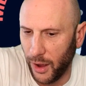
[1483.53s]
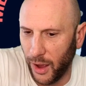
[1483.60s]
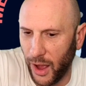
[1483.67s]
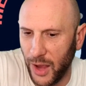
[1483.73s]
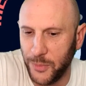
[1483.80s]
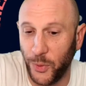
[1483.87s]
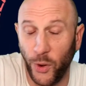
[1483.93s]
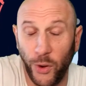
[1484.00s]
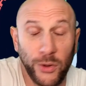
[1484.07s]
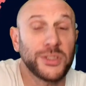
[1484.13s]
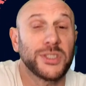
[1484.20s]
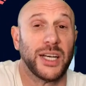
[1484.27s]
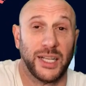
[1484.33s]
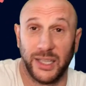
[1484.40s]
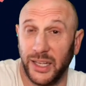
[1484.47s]
I
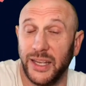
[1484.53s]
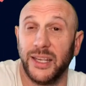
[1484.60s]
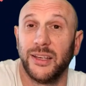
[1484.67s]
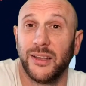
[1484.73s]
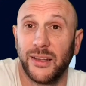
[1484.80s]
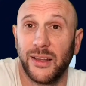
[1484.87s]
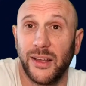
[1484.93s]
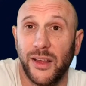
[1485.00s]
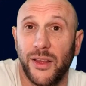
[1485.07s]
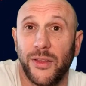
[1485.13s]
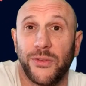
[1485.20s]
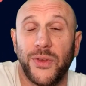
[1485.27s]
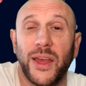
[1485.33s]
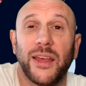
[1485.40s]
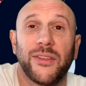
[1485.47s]
personally
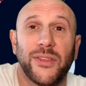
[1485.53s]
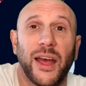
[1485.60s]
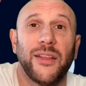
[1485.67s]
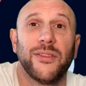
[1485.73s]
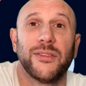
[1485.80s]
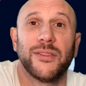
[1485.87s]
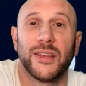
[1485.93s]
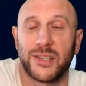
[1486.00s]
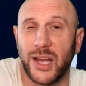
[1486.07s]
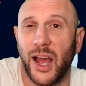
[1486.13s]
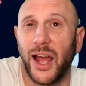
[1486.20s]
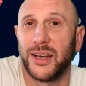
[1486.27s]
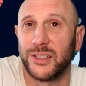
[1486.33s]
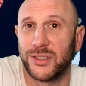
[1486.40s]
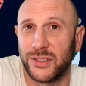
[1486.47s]
think that the
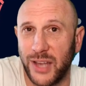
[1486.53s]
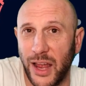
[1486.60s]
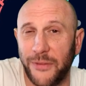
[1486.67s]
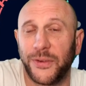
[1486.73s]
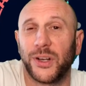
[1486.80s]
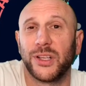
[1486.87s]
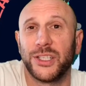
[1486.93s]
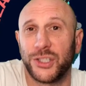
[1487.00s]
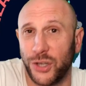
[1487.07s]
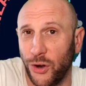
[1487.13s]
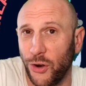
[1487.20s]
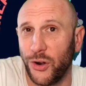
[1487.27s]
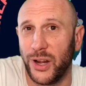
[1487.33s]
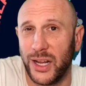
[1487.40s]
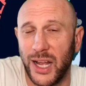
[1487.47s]
tide is definitely
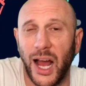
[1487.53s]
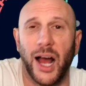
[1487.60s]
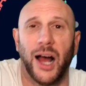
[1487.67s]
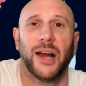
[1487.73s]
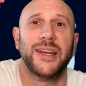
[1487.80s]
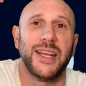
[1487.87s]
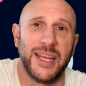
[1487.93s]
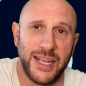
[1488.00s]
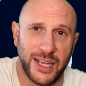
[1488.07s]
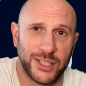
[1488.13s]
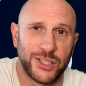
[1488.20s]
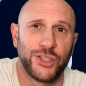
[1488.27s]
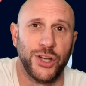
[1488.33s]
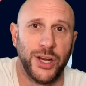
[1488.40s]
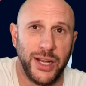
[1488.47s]
turning on E
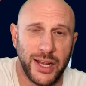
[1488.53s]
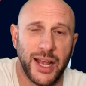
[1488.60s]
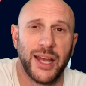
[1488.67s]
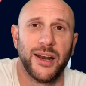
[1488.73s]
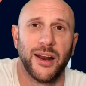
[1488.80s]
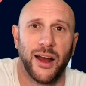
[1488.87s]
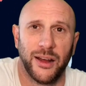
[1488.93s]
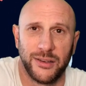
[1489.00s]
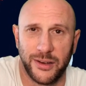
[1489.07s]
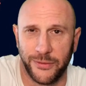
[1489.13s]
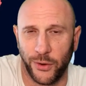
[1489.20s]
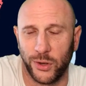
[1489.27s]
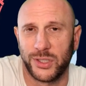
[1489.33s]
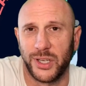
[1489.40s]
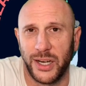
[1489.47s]
S G and on
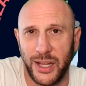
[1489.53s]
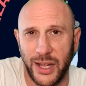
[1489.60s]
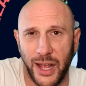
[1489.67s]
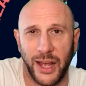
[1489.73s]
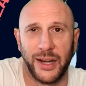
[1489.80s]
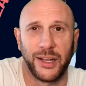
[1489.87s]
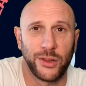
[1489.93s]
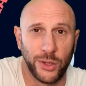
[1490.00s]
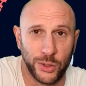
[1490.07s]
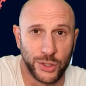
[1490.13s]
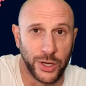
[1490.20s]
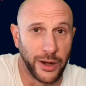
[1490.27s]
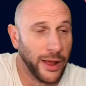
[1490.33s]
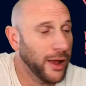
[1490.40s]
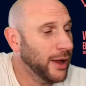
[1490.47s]
diversity and
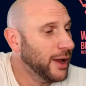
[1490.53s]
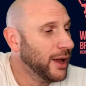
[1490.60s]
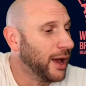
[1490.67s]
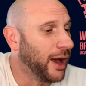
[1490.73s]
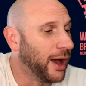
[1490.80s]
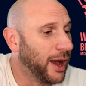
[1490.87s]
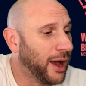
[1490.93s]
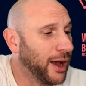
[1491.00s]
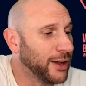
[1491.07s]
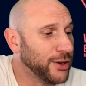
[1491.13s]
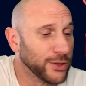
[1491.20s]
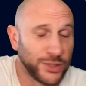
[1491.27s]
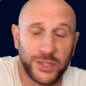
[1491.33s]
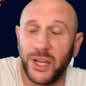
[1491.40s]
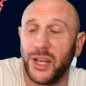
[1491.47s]
inclusion. Uh,
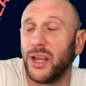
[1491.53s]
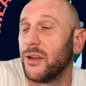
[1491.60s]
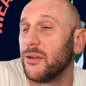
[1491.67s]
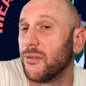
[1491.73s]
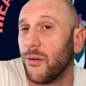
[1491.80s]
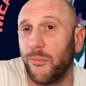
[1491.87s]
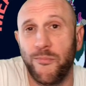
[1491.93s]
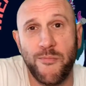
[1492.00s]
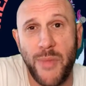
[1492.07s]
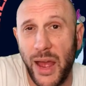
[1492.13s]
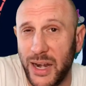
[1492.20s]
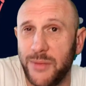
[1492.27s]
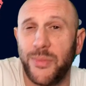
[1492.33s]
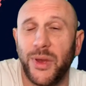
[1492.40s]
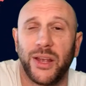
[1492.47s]
you're seeing
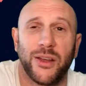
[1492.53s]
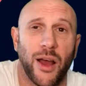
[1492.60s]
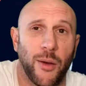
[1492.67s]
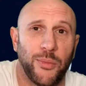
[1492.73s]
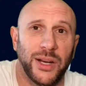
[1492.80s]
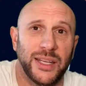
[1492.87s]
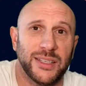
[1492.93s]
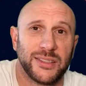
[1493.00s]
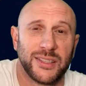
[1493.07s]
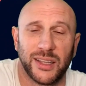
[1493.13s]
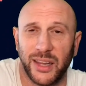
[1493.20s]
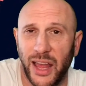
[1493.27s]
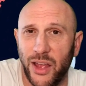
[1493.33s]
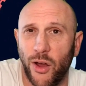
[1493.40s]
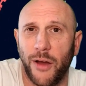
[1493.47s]
many big companies
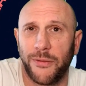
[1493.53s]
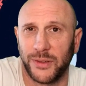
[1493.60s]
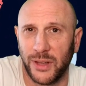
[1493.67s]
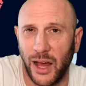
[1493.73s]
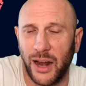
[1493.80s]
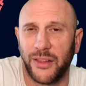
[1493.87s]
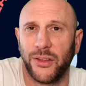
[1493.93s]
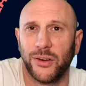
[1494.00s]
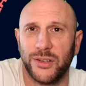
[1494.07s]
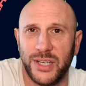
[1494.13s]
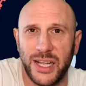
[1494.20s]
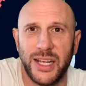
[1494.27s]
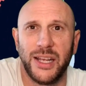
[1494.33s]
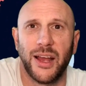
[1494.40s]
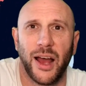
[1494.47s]
lay off a lot of their
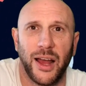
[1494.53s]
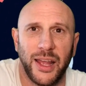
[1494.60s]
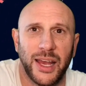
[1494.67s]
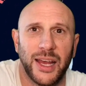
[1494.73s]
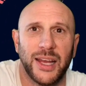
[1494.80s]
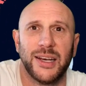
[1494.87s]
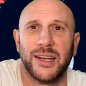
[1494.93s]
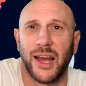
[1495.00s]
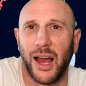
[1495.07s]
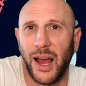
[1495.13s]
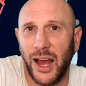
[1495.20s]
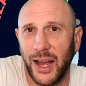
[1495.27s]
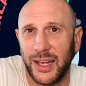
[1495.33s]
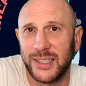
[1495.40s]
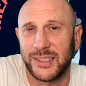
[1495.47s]
D and
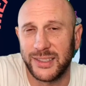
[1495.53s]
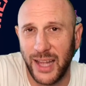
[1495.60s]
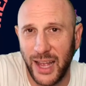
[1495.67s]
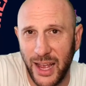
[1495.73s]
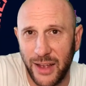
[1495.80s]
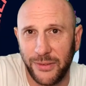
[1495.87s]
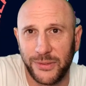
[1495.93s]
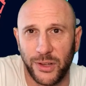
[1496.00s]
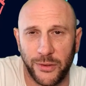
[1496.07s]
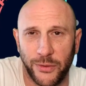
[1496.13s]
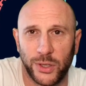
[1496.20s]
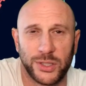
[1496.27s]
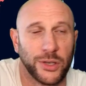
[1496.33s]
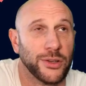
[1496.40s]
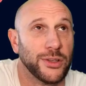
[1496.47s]
I staff, the
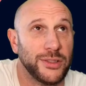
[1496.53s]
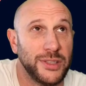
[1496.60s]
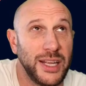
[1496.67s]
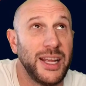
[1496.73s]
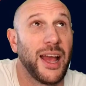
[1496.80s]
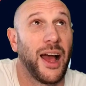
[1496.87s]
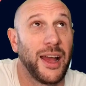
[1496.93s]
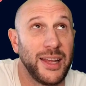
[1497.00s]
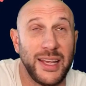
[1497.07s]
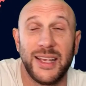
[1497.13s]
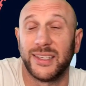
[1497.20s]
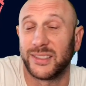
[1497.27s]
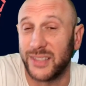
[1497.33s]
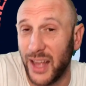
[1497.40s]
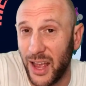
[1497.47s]
diverse or the D I
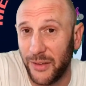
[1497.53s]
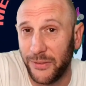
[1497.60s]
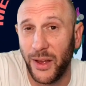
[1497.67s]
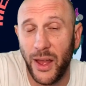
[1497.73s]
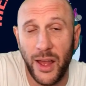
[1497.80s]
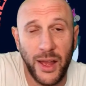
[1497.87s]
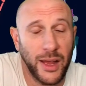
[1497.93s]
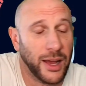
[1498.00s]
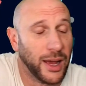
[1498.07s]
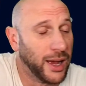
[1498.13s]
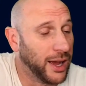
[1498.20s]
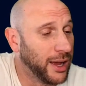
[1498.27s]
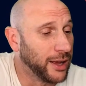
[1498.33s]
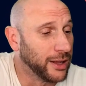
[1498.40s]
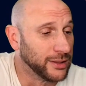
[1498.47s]
E staff.
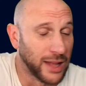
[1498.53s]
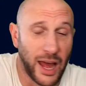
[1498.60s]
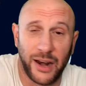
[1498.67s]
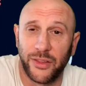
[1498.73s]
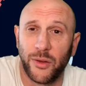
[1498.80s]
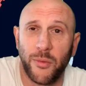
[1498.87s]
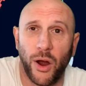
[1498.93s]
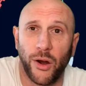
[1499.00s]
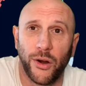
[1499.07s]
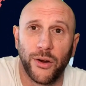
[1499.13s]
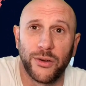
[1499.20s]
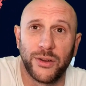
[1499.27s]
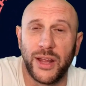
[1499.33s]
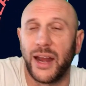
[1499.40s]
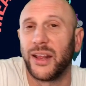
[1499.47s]
Uh, a lot of them
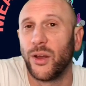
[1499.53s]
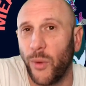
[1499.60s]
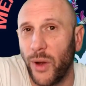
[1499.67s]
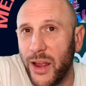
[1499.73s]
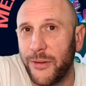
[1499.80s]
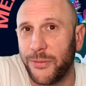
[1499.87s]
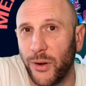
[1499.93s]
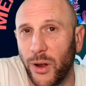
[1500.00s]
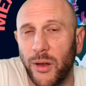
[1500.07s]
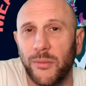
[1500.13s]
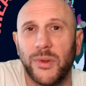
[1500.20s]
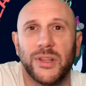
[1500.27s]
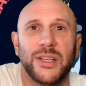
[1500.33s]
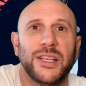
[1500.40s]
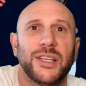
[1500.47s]
are getting away
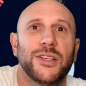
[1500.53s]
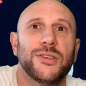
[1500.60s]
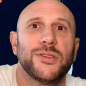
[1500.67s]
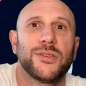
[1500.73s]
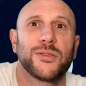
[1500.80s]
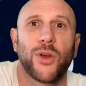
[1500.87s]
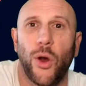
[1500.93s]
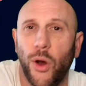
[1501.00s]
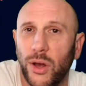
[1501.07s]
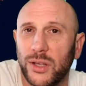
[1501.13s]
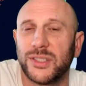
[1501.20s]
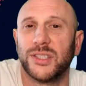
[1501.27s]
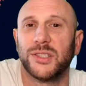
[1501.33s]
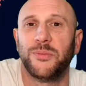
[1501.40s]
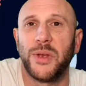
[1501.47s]
from these
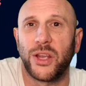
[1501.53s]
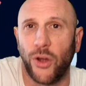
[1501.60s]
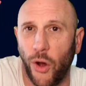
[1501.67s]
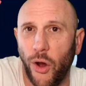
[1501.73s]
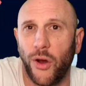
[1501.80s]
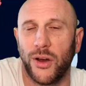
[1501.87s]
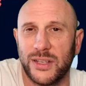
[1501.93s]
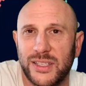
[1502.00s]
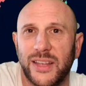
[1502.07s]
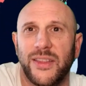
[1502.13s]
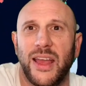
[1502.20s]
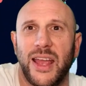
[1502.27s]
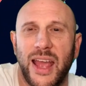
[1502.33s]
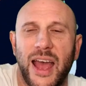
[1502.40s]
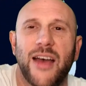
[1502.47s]
causes because
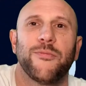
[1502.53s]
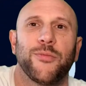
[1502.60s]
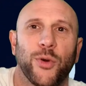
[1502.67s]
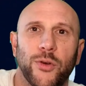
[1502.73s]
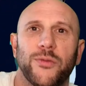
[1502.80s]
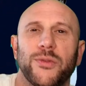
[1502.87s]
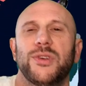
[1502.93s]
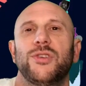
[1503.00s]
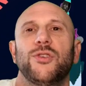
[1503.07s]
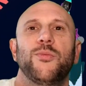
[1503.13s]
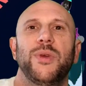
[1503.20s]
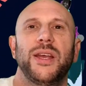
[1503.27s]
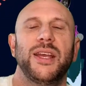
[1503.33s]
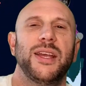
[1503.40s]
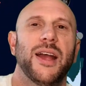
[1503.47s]
they have proven to
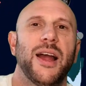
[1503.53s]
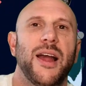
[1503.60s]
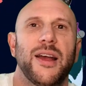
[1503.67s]
be